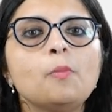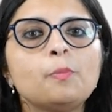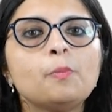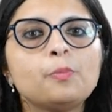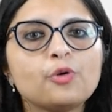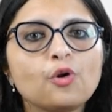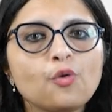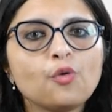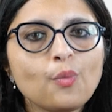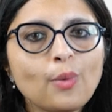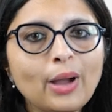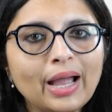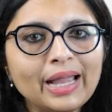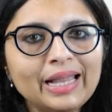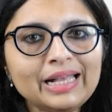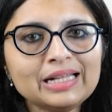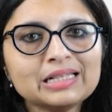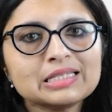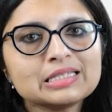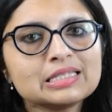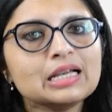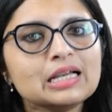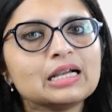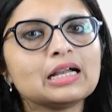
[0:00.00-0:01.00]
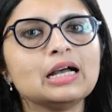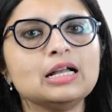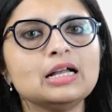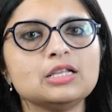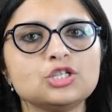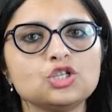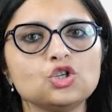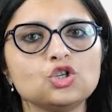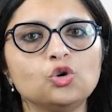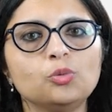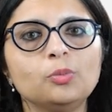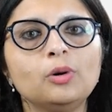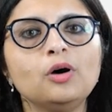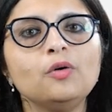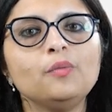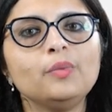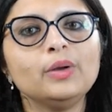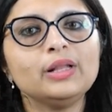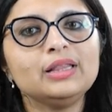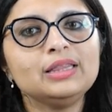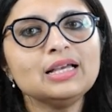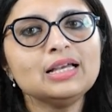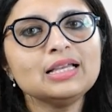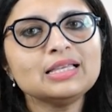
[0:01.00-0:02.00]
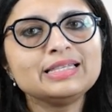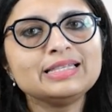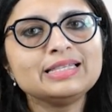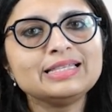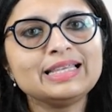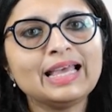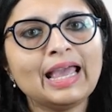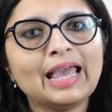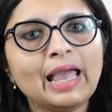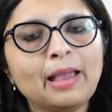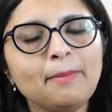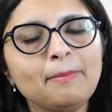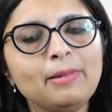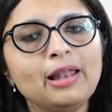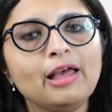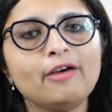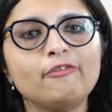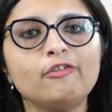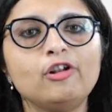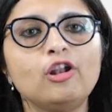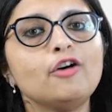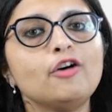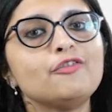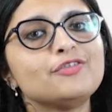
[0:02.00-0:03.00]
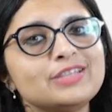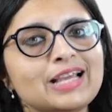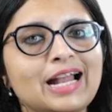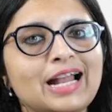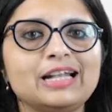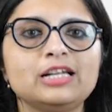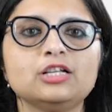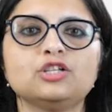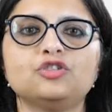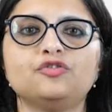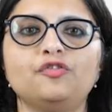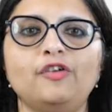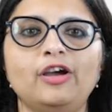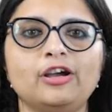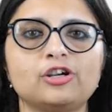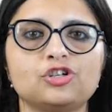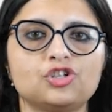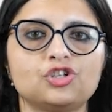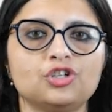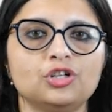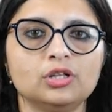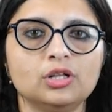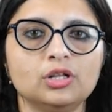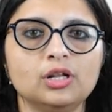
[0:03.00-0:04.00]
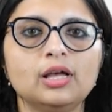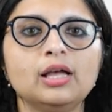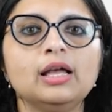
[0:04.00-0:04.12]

provides a consumer with the same level of satisfaction.